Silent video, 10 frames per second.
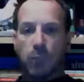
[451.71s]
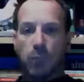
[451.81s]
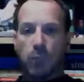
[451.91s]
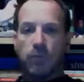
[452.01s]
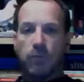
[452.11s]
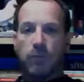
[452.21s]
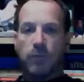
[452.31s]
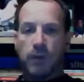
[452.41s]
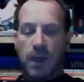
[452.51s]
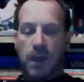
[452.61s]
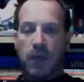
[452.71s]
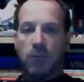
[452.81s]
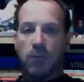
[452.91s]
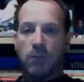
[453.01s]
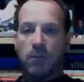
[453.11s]
it could be
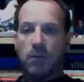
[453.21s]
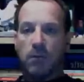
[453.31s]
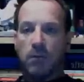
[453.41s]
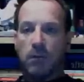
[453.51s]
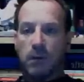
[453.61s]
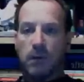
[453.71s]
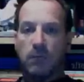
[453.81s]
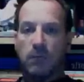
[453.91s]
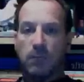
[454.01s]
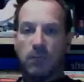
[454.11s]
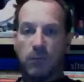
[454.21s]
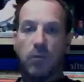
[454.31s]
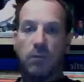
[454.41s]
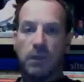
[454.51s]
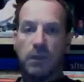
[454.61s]
too late. Okay?